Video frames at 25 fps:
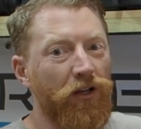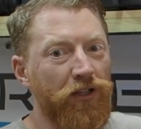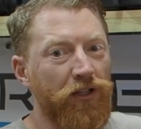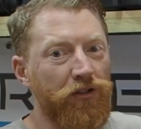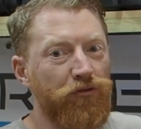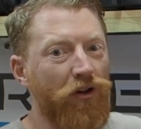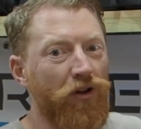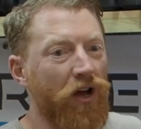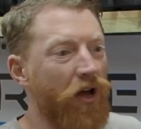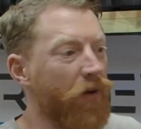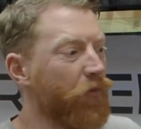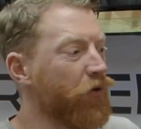any
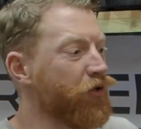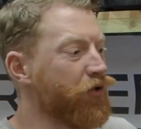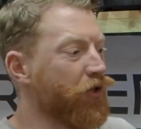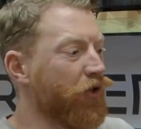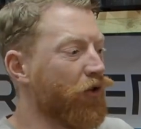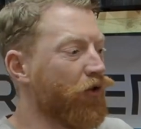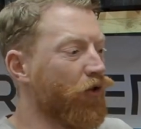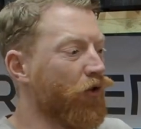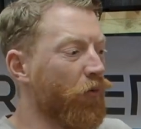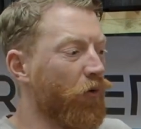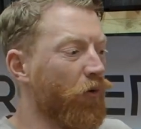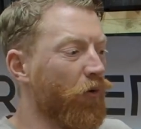dramas, you
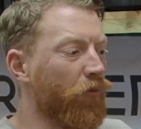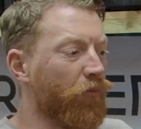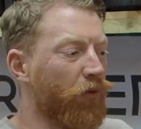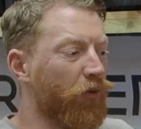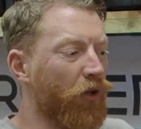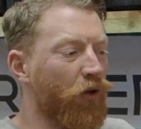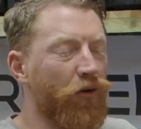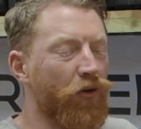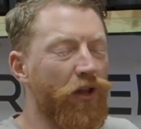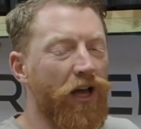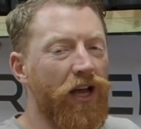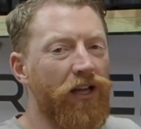can come up and
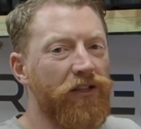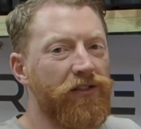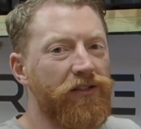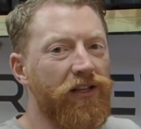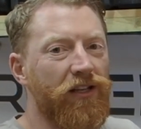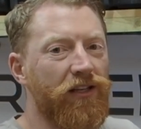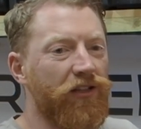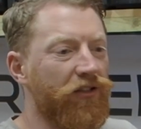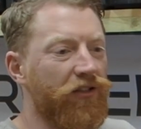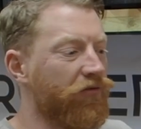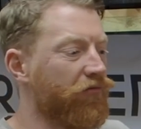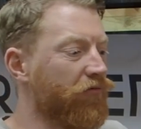blow that
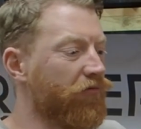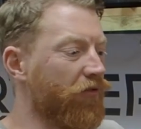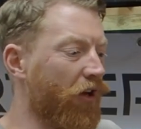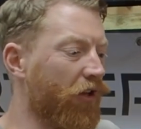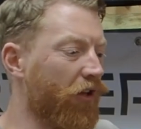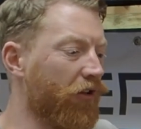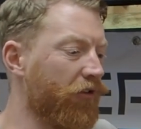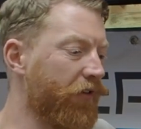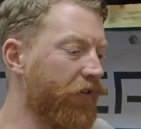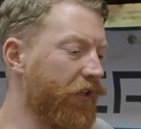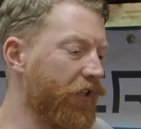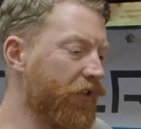instead of
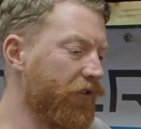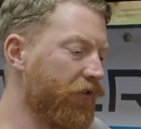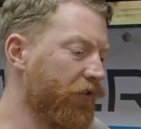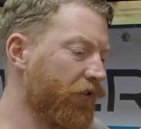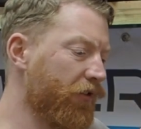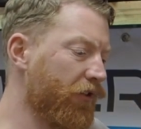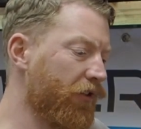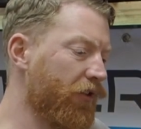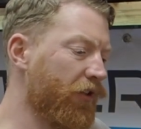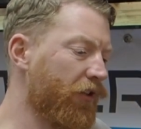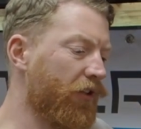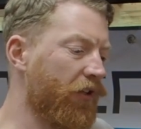hollering.
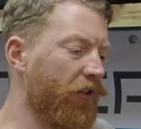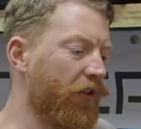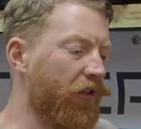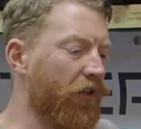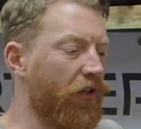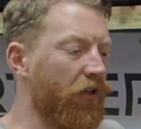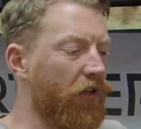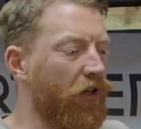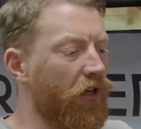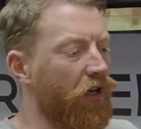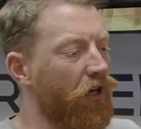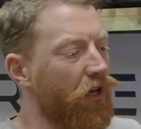
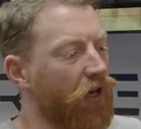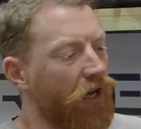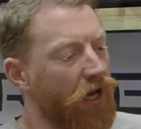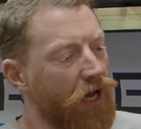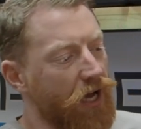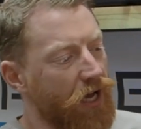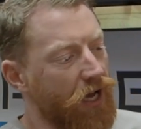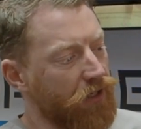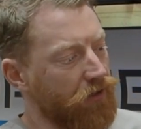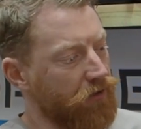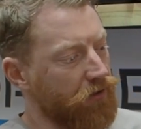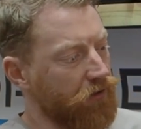
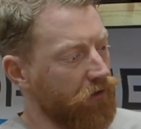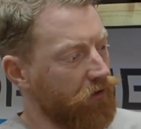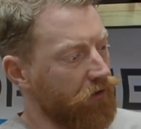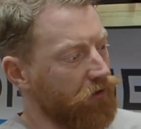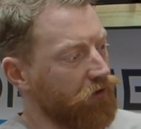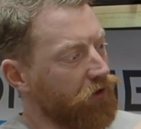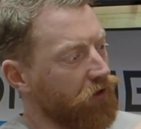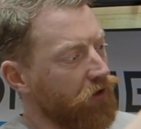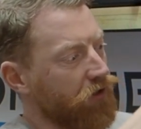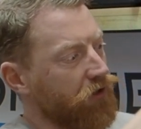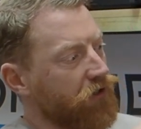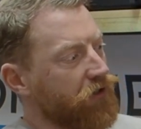And
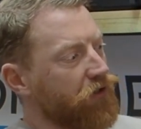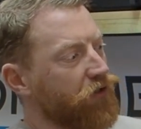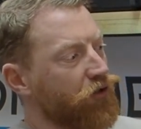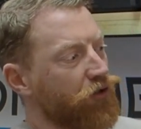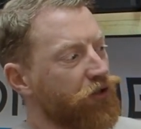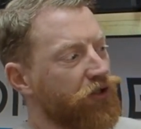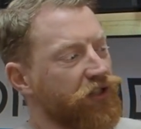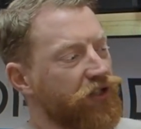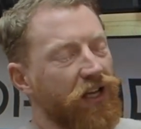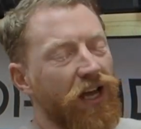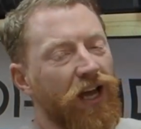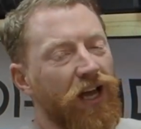you
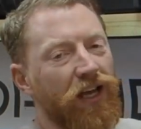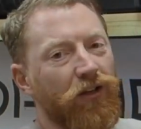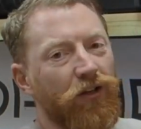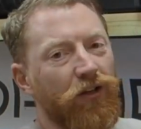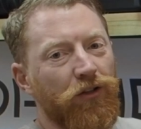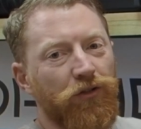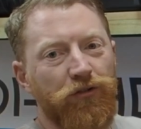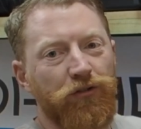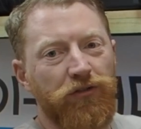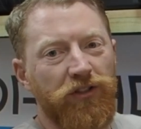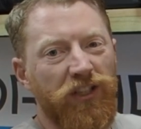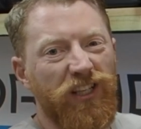just tie
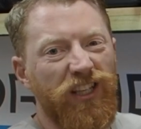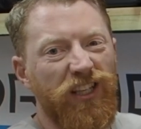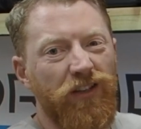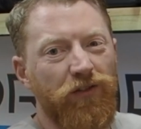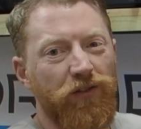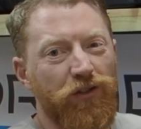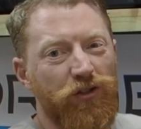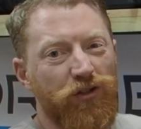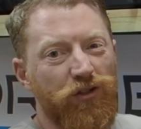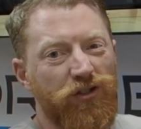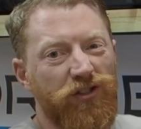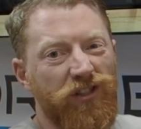on underneath,
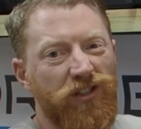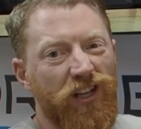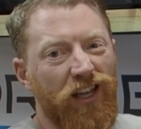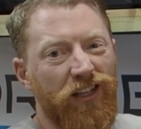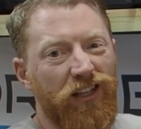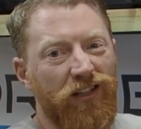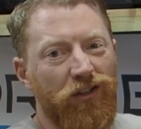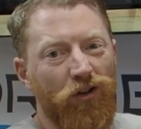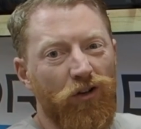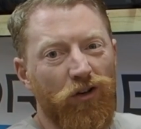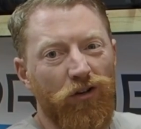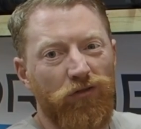you just tie
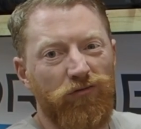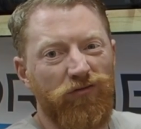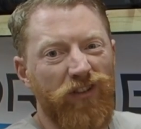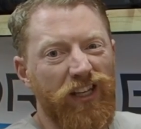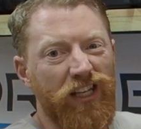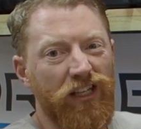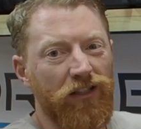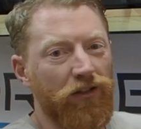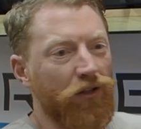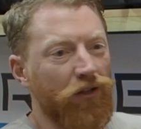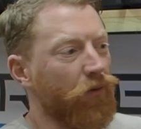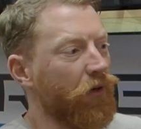your
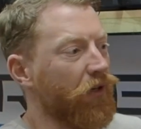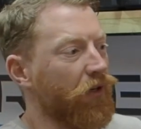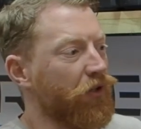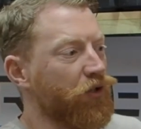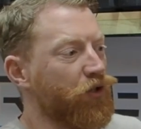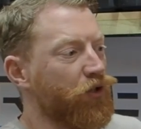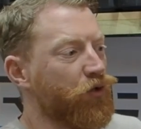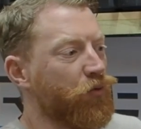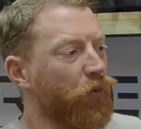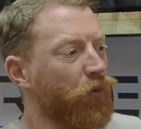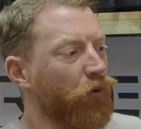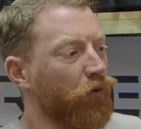reel or your
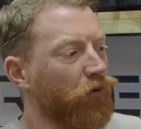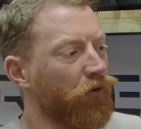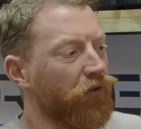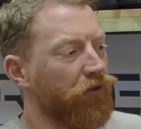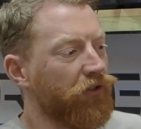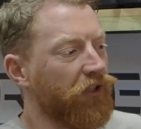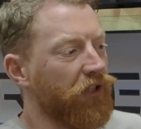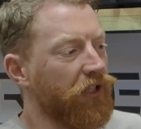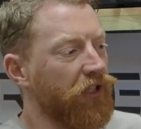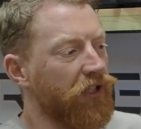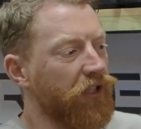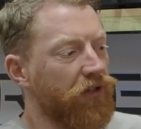spool
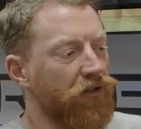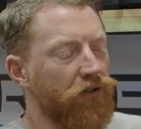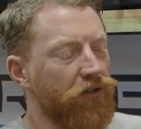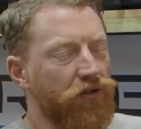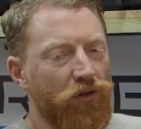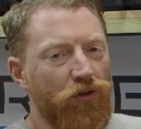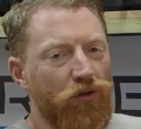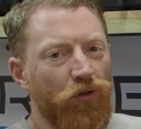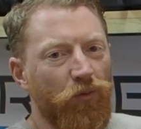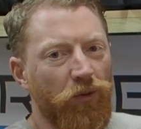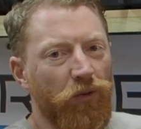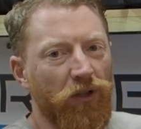underneath. There's a
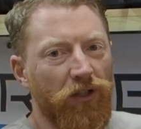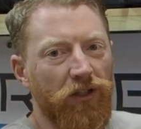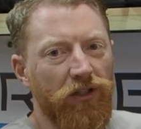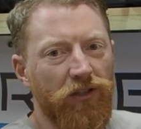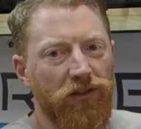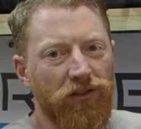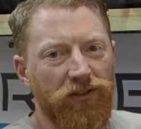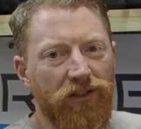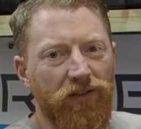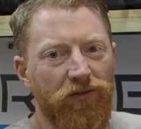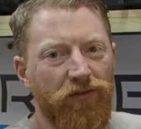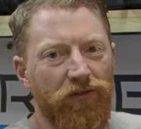couple of
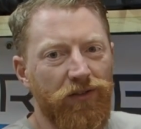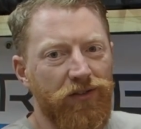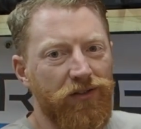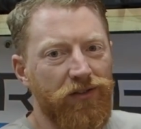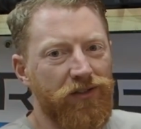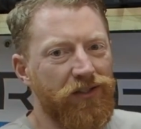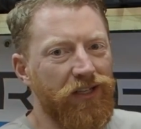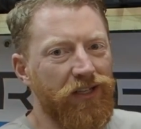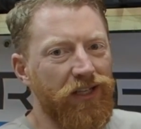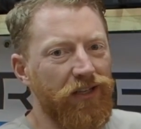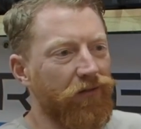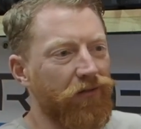little different
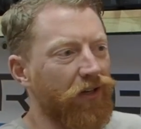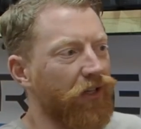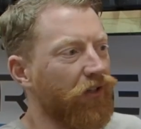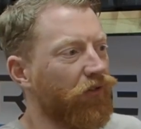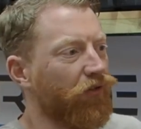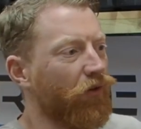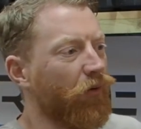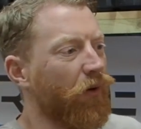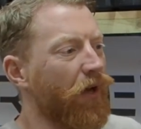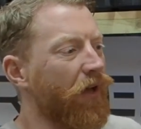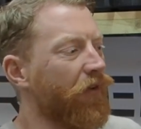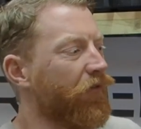D-rings
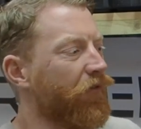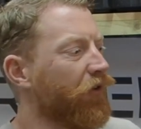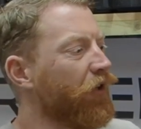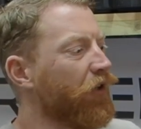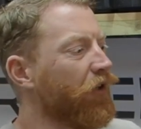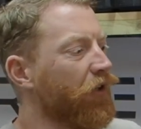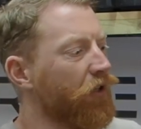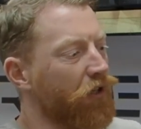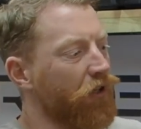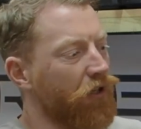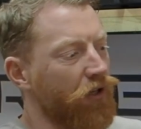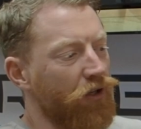or whatever.
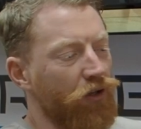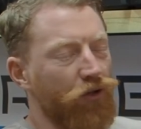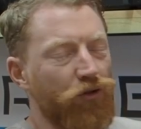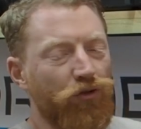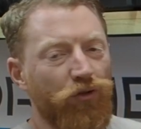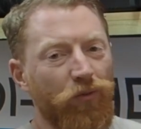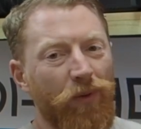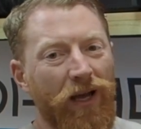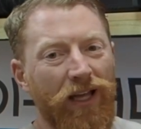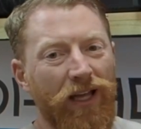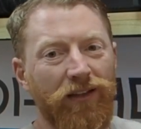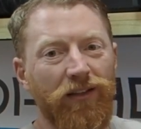There's
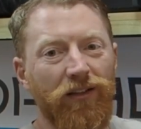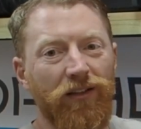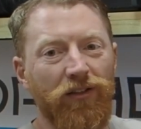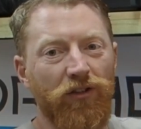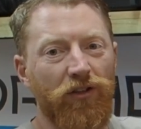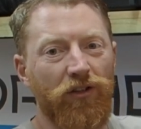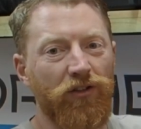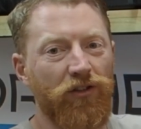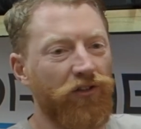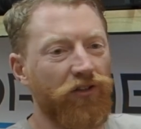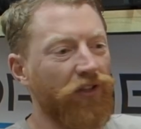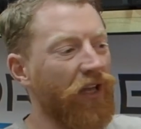some handles
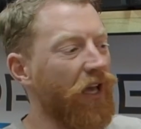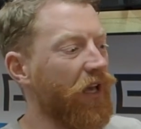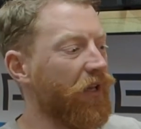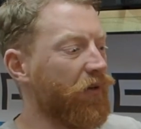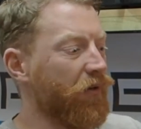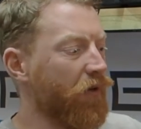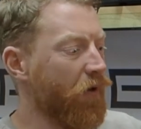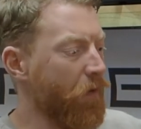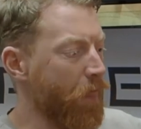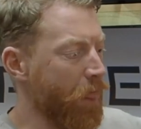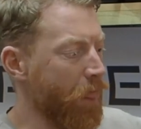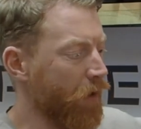on the side.
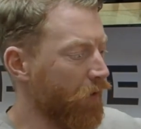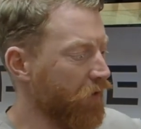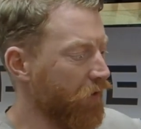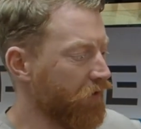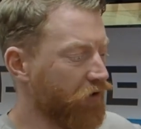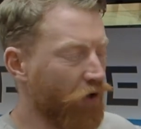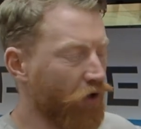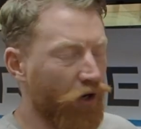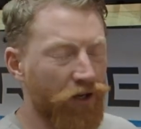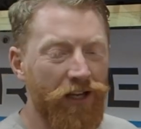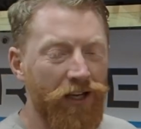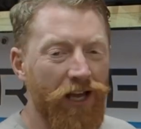It's
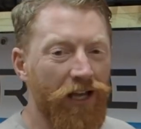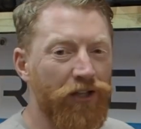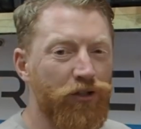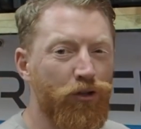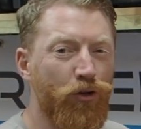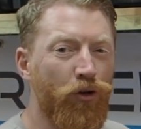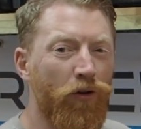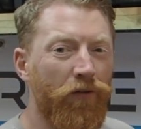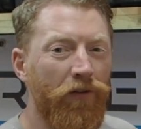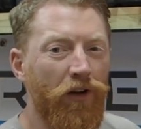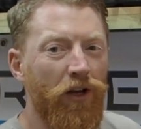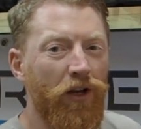got a nice
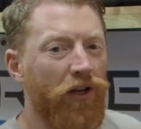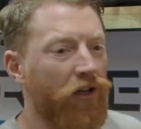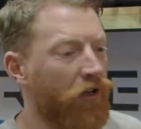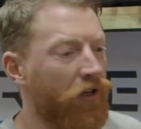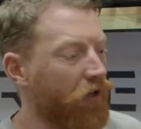cover